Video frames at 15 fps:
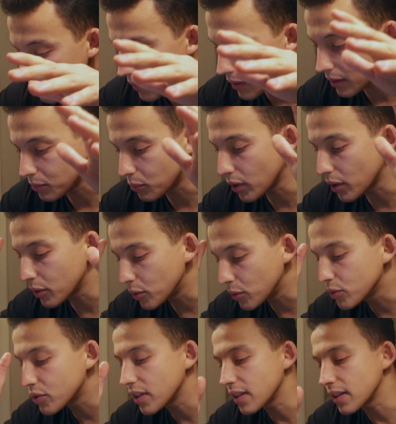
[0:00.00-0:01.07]
we're
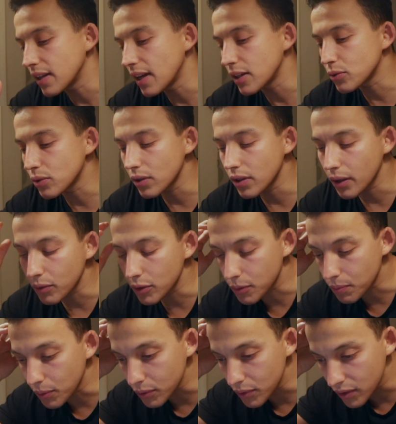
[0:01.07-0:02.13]
using natural
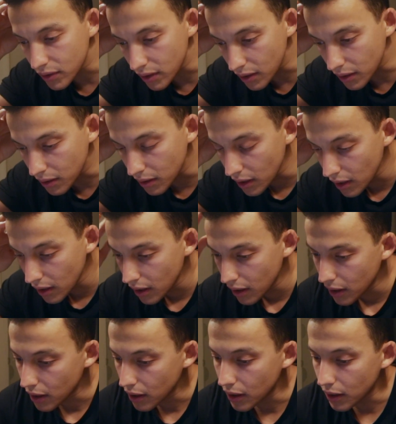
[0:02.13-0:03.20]
language processing
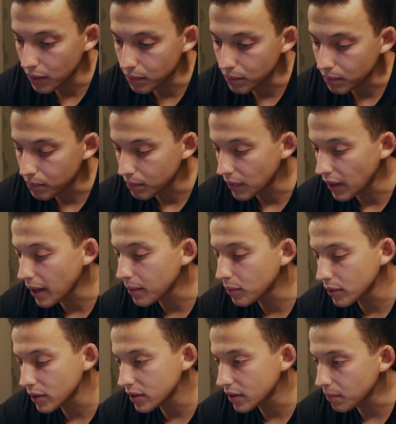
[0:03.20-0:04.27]

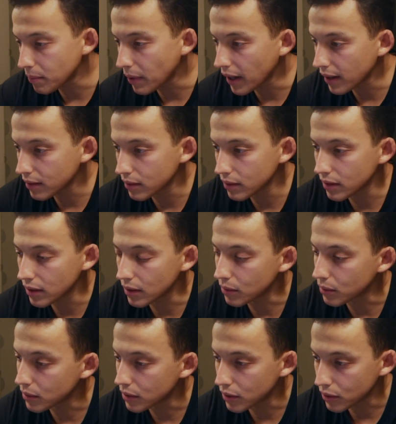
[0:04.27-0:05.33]
libraries in Python in
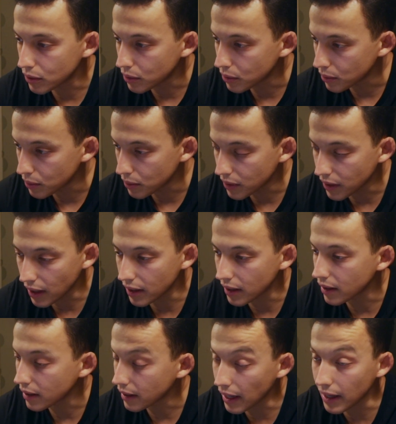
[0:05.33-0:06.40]
order to
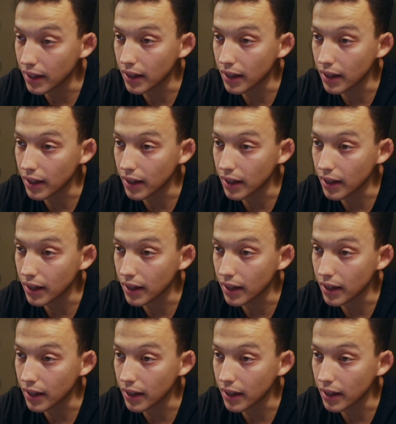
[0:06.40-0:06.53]
gain